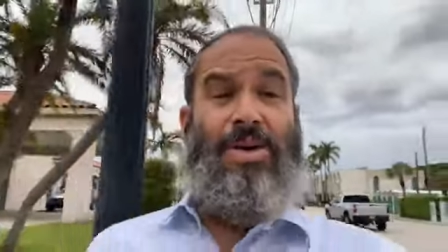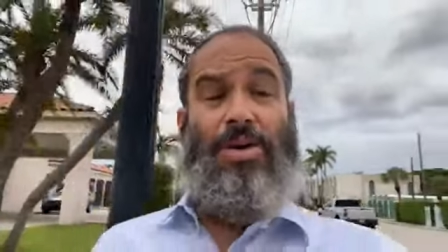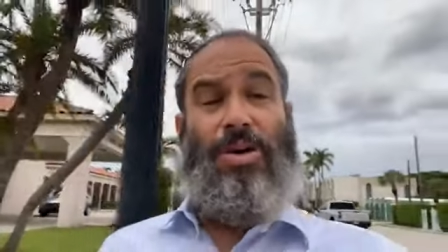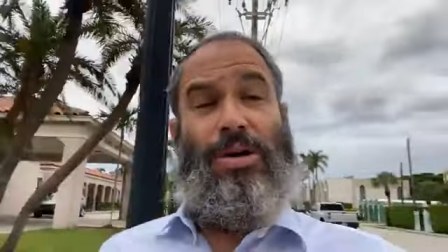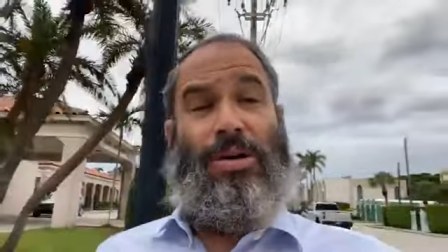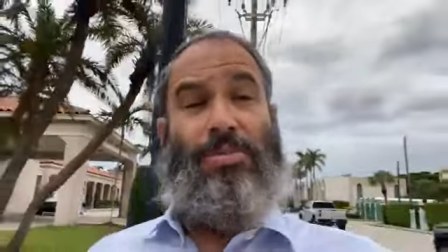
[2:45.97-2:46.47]

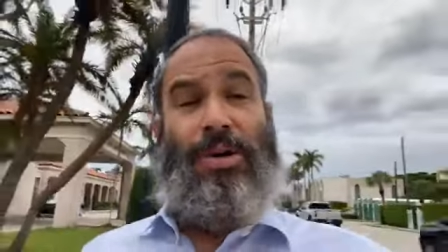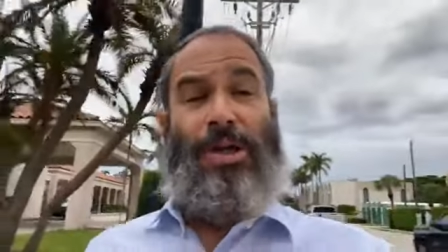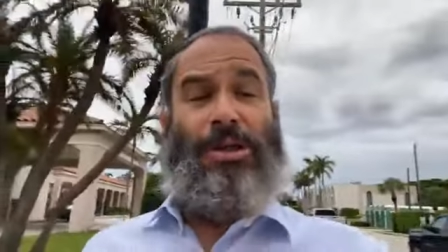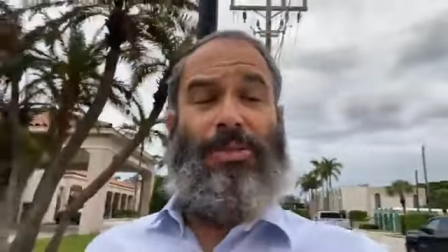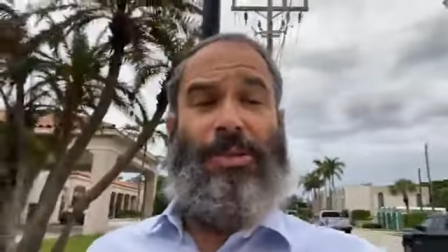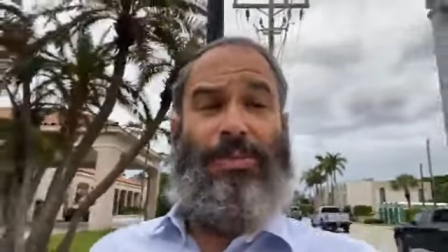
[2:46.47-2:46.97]
or
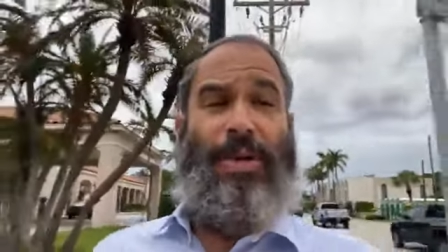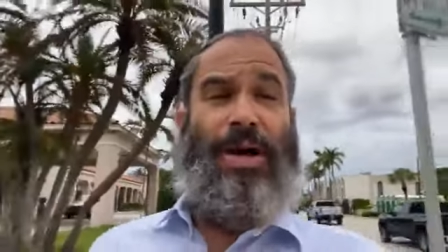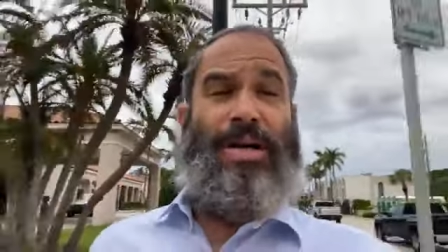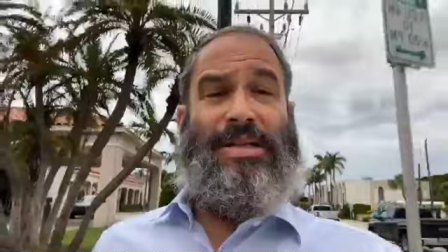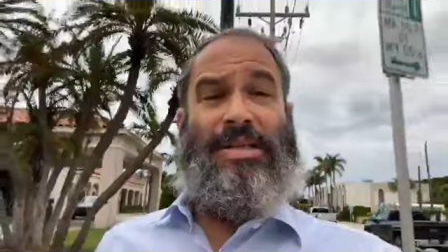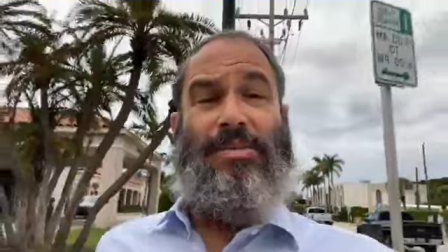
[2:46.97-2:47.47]
multiple
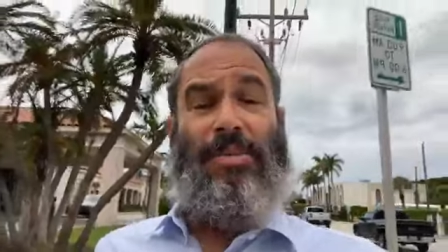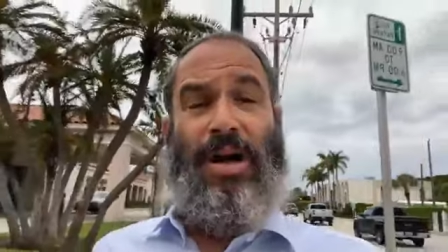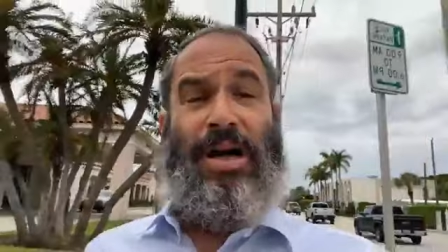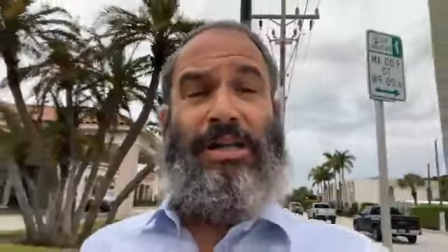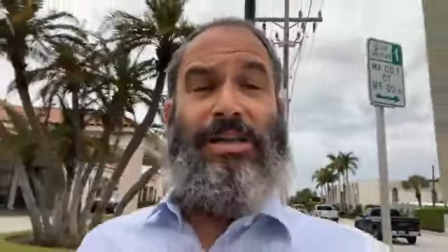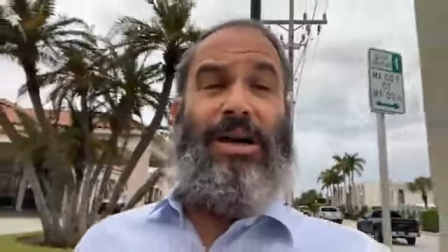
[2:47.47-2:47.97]
parts, the
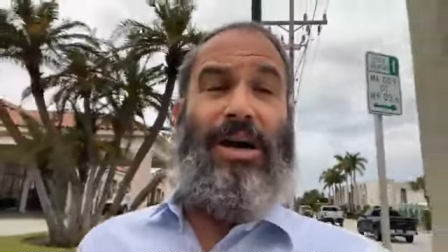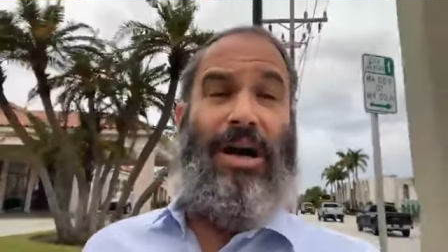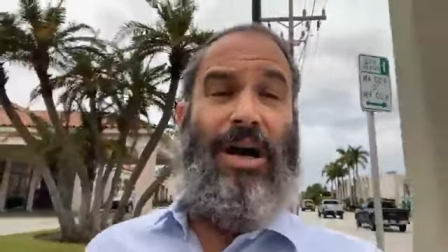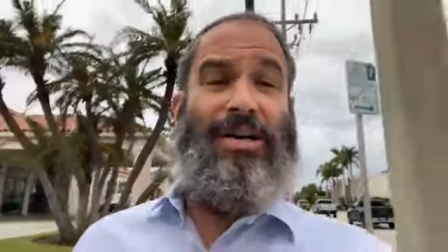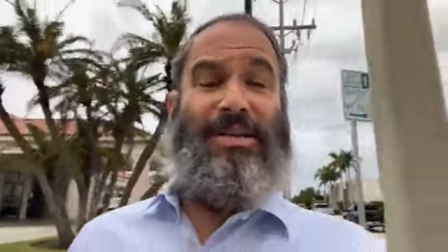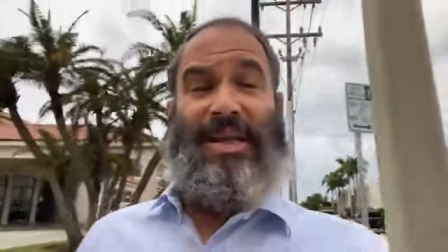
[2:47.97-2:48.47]
mind, the
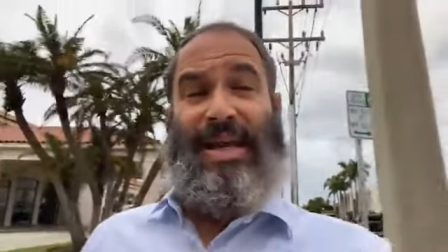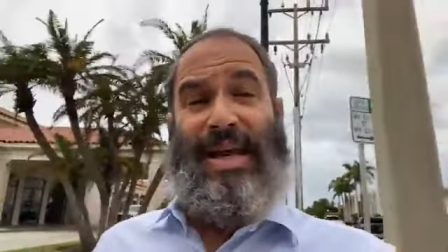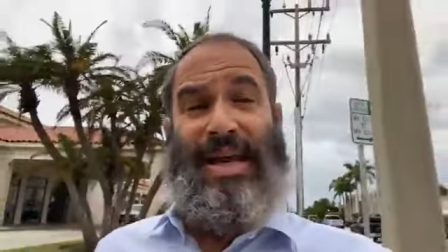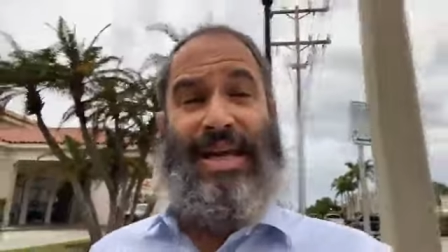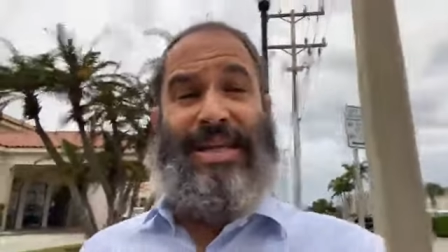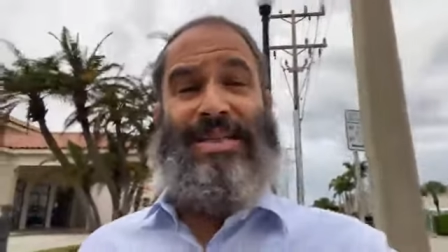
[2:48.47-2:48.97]
heart, the
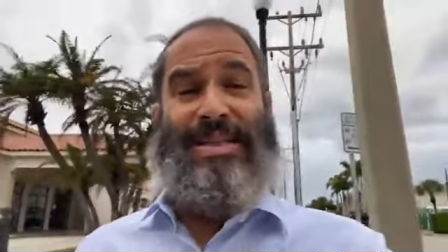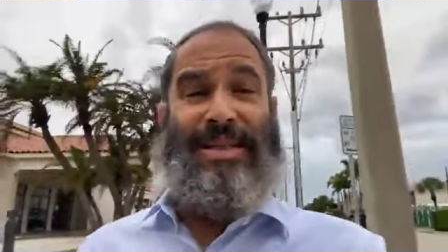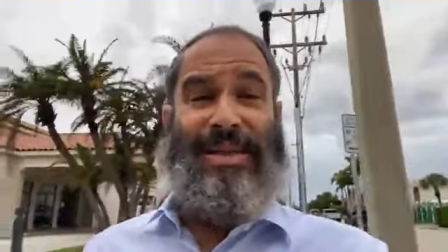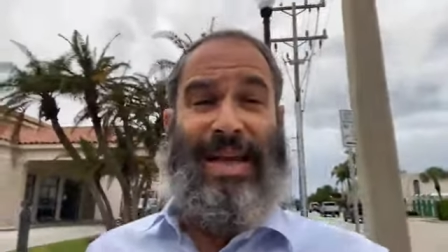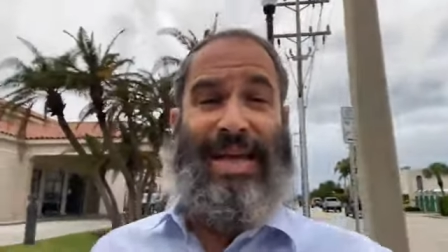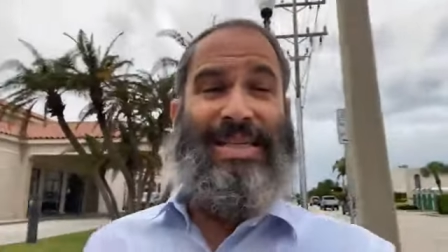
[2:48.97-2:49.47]
hands, the
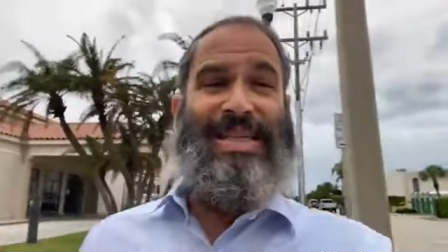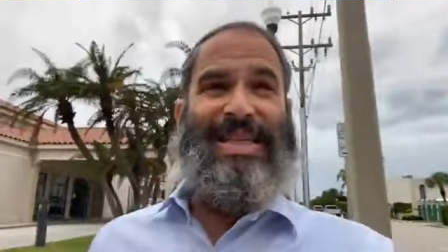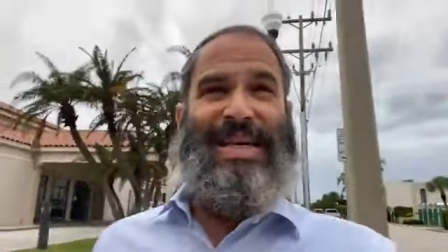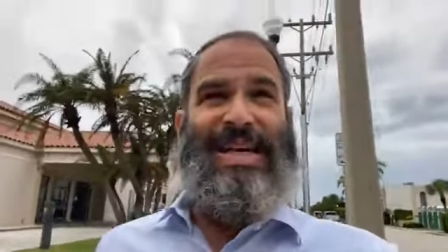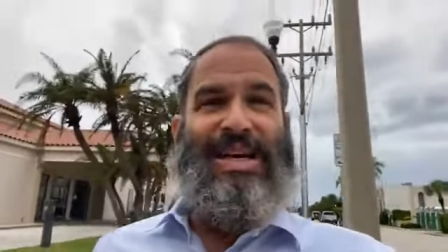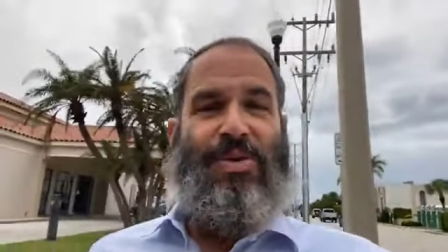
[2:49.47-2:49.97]
legs,
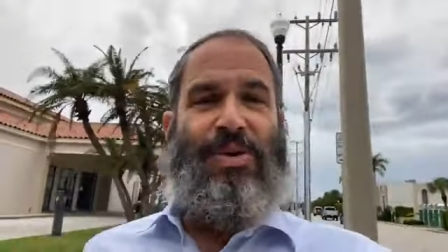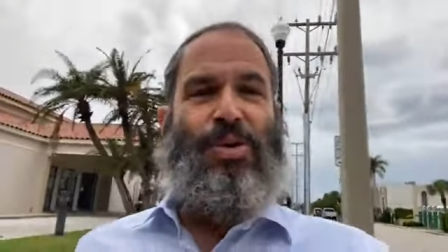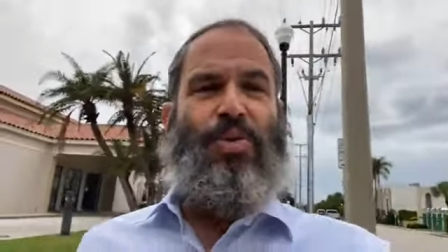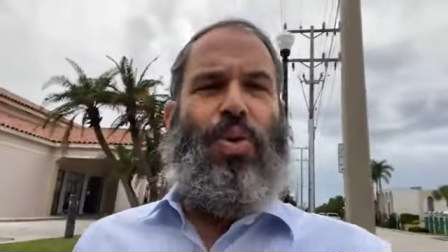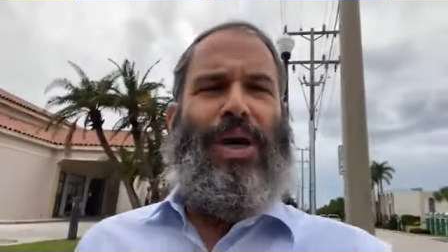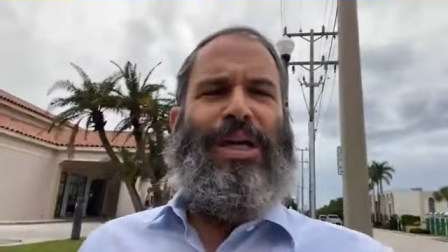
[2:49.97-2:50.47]
when
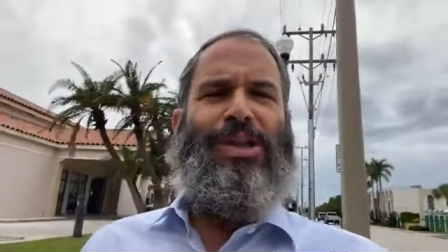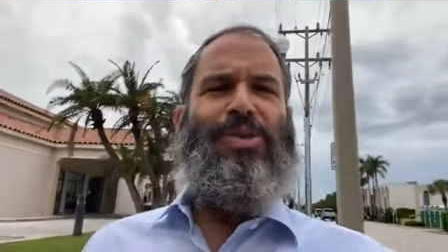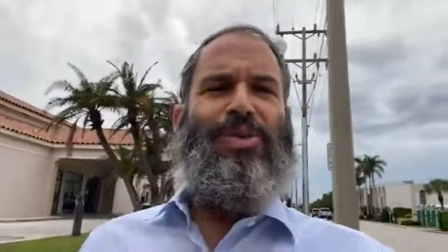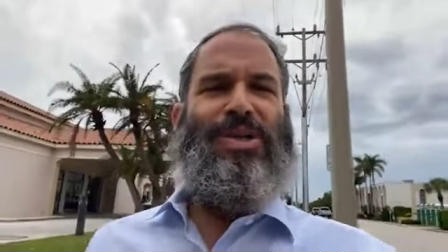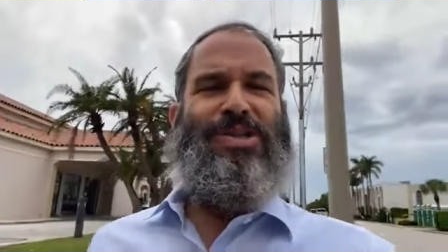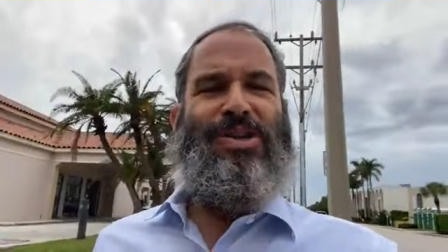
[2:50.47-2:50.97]
you walk
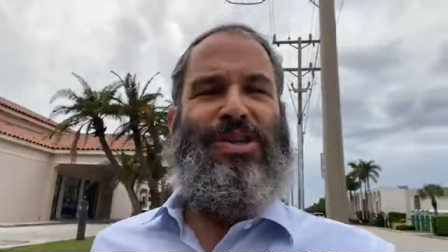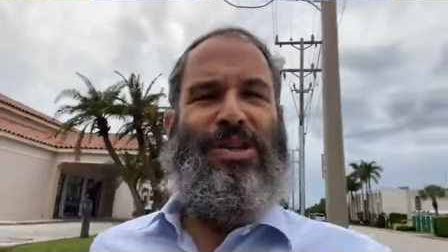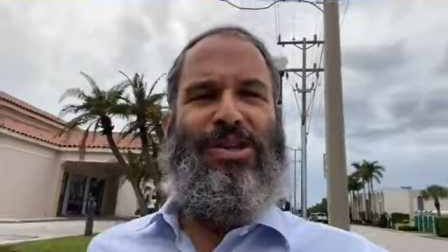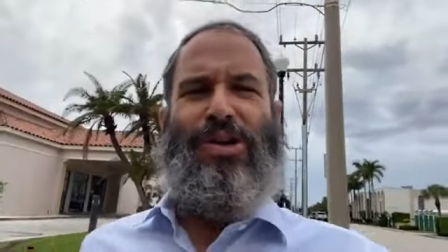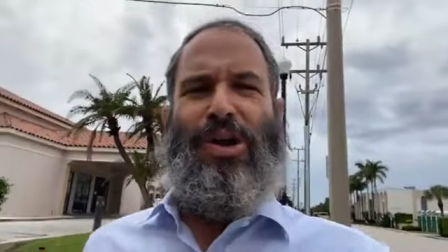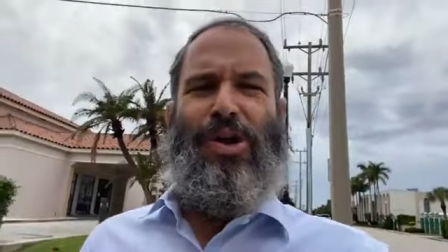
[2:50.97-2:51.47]
into a Sukkah,
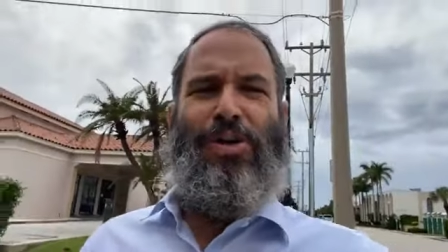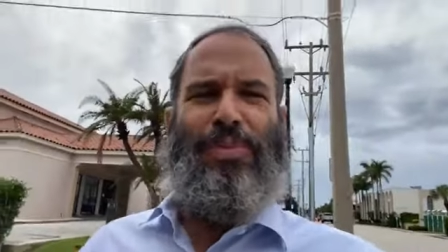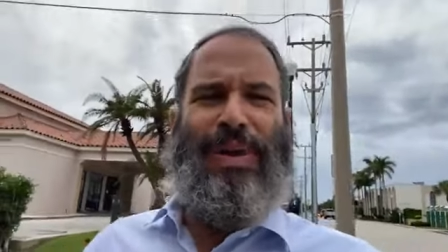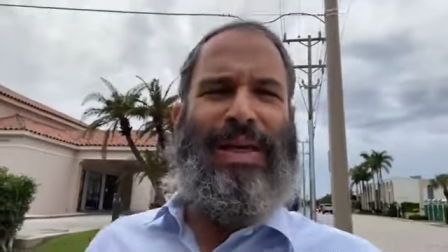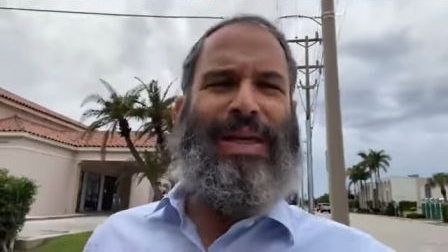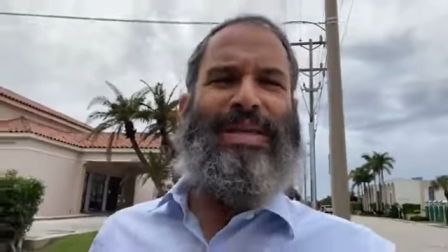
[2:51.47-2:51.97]
your whole
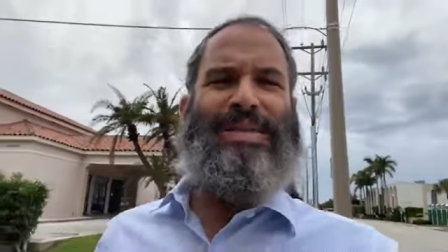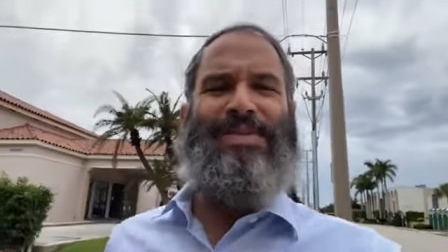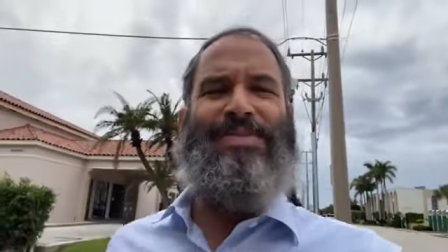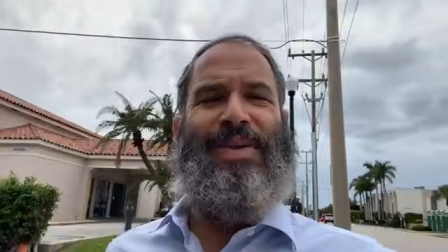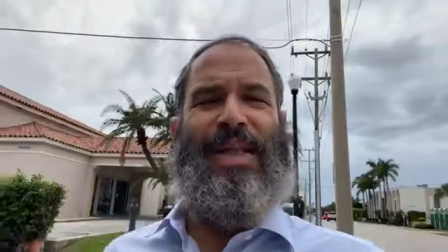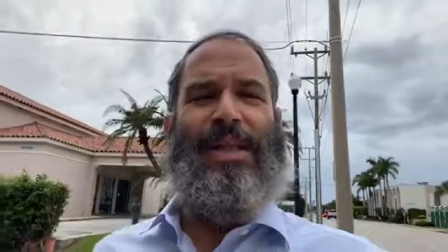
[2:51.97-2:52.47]
being is
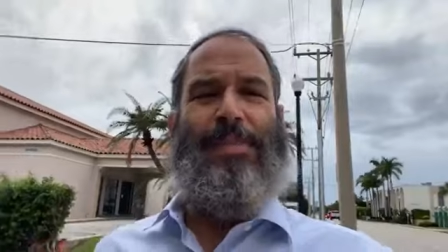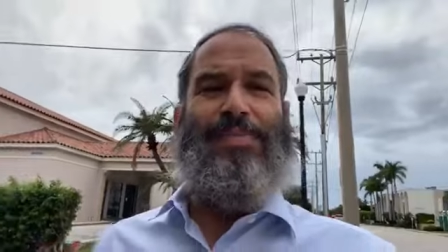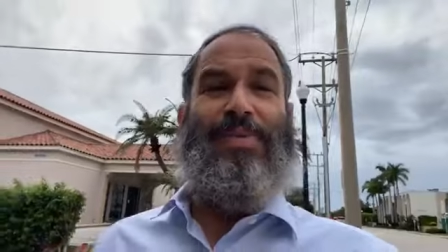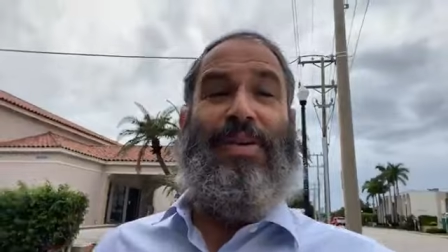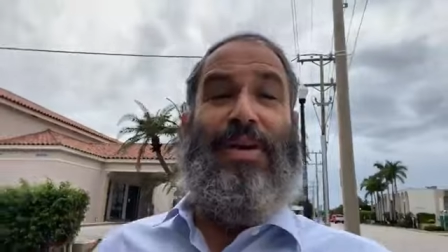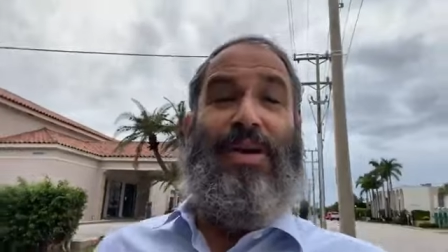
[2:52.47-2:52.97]
enveloped.